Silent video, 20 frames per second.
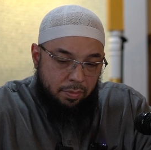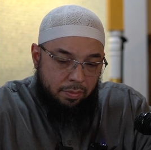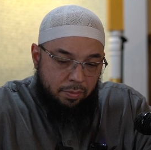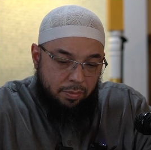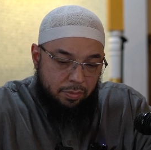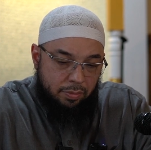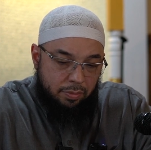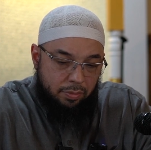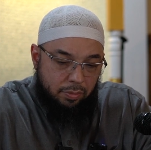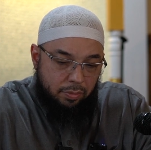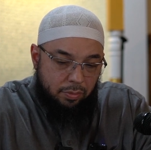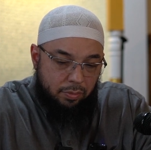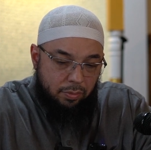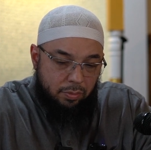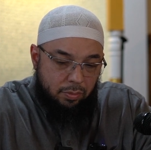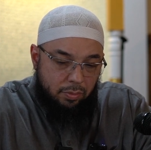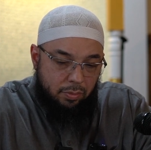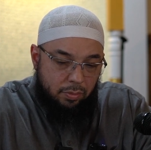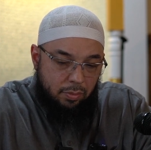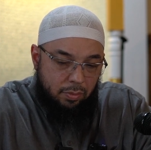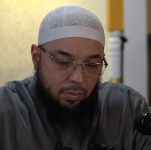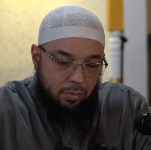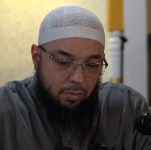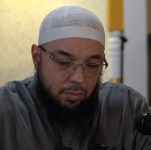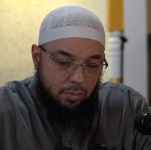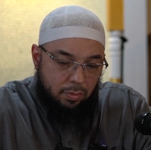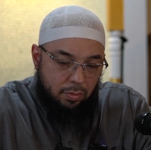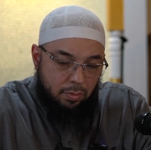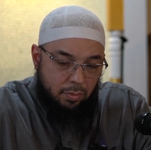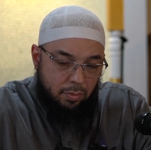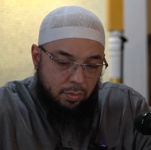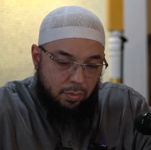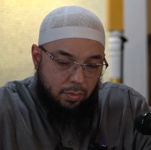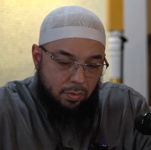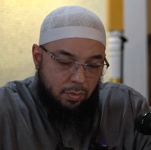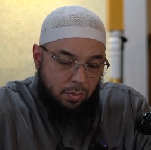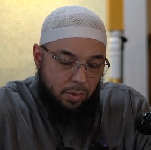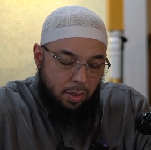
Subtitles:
(silence)